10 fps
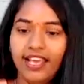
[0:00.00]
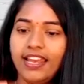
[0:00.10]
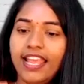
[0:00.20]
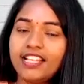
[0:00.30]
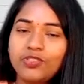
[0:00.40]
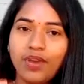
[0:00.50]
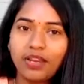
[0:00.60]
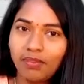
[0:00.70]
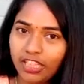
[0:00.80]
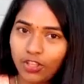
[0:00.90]
Next
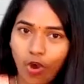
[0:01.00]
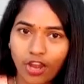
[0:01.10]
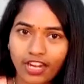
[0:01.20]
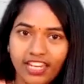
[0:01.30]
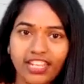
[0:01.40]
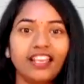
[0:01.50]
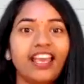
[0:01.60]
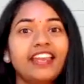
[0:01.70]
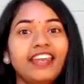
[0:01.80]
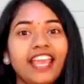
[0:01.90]
1 month, organic.
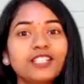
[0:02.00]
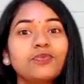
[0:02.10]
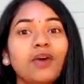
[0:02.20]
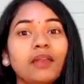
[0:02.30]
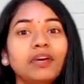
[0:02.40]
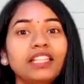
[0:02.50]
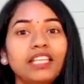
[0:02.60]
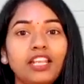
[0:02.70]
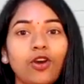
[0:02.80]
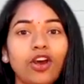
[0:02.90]
Next 1 month,
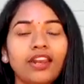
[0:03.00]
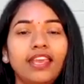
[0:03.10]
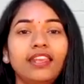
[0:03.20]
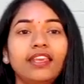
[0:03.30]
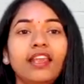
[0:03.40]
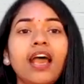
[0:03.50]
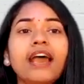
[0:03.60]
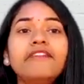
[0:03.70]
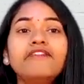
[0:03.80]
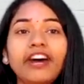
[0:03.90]
inorganic.
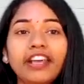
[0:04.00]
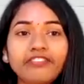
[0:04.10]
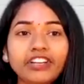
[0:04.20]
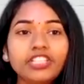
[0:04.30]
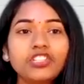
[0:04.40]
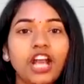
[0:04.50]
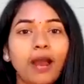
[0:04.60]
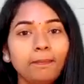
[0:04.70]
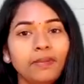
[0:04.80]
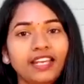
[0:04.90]
One
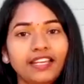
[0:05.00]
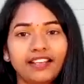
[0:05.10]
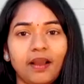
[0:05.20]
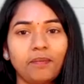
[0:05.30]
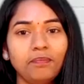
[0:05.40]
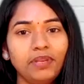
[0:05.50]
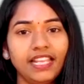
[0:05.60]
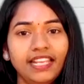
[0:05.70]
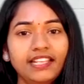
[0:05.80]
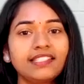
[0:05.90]
chapter it
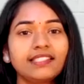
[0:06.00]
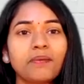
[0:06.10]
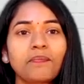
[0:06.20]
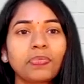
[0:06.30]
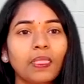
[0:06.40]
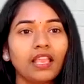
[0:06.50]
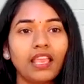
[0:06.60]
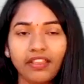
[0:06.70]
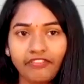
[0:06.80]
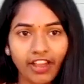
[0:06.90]
completes.
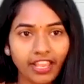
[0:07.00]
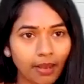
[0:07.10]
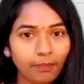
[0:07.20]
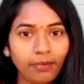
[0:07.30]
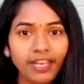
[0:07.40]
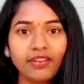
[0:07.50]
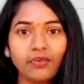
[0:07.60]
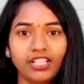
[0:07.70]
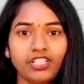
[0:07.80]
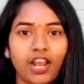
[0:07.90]
If I complete
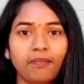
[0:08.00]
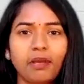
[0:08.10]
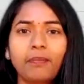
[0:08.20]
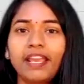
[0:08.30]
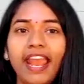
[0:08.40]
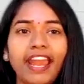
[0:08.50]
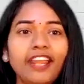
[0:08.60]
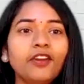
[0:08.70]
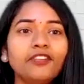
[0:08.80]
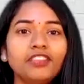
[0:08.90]
one chapter, by
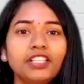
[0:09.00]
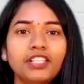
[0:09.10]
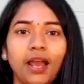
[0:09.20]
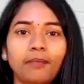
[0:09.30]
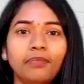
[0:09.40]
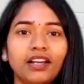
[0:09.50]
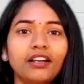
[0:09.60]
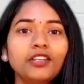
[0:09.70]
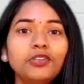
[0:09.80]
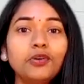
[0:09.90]
end of the
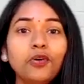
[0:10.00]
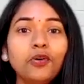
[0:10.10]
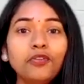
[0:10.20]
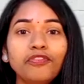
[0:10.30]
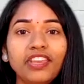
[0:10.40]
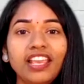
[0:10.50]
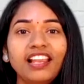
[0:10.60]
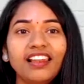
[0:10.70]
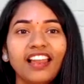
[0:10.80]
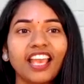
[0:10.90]
chapter, you
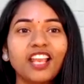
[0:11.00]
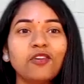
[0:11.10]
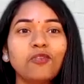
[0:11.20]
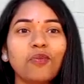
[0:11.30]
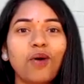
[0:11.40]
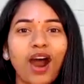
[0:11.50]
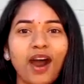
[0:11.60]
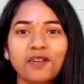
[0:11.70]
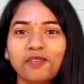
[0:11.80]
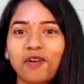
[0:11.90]
feel like,
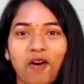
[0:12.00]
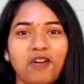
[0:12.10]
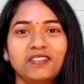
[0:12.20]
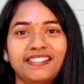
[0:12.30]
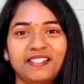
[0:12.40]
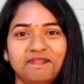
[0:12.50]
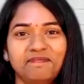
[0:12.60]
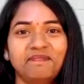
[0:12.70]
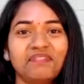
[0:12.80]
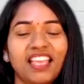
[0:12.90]
wow,
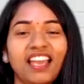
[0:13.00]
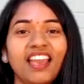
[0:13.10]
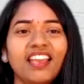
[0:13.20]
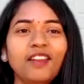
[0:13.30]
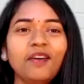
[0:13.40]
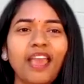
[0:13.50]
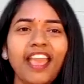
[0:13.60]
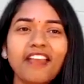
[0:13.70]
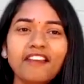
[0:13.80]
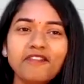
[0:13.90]
awesome. You know,
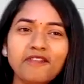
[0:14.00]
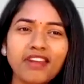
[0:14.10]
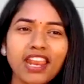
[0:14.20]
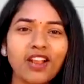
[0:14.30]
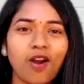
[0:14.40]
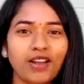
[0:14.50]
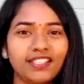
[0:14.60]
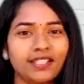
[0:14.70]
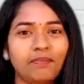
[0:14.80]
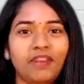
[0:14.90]
every
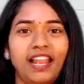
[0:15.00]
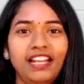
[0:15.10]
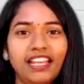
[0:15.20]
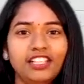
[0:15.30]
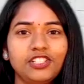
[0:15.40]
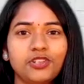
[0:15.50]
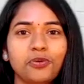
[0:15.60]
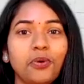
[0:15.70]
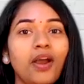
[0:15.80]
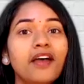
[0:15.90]
concept I'll teach
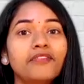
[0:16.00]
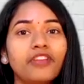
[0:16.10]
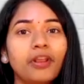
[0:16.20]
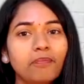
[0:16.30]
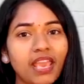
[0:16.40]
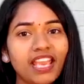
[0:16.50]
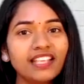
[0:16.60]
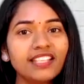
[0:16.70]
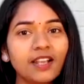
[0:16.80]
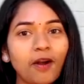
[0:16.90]
you from
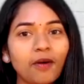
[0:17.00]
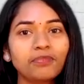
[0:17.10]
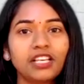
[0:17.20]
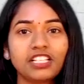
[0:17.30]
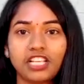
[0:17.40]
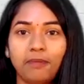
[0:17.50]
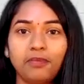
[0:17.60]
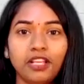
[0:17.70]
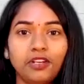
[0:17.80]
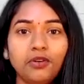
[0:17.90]
basic of the
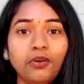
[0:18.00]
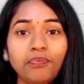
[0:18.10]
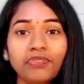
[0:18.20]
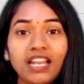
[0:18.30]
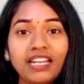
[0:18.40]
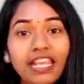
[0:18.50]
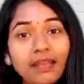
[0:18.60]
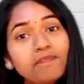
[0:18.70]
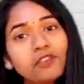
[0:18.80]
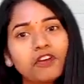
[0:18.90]
chapter to
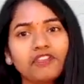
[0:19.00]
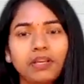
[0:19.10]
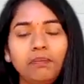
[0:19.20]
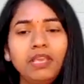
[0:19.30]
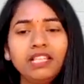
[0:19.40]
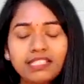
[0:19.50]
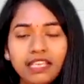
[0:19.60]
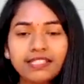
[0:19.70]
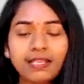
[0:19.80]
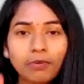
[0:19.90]
depth of the, means
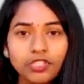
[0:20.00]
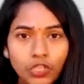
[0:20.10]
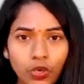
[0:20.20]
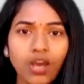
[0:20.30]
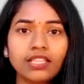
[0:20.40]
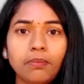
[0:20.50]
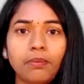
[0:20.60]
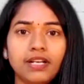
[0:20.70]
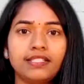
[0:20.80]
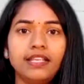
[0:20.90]
suppose you are the
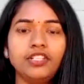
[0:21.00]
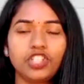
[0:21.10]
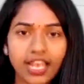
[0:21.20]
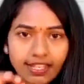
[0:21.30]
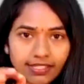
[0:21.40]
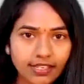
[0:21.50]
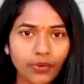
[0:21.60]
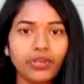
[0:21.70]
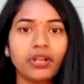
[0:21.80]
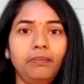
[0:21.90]
person, just
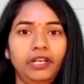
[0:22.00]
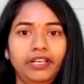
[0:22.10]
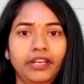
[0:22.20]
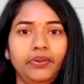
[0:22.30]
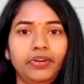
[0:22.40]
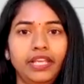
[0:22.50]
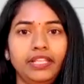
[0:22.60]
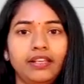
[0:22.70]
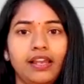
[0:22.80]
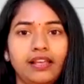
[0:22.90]
now you completed your
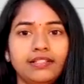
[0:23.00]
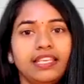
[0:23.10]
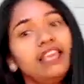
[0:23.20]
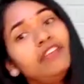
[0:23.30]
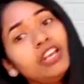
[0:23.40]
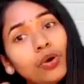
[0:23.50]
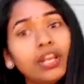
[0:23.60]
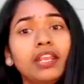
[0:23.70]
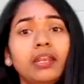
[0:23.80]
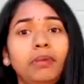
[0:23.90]
10th class. Even you
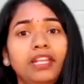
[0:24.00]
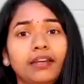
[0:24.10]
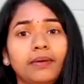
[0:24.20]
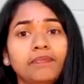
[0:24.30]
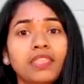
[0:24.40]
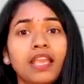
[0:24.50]
are a repeater.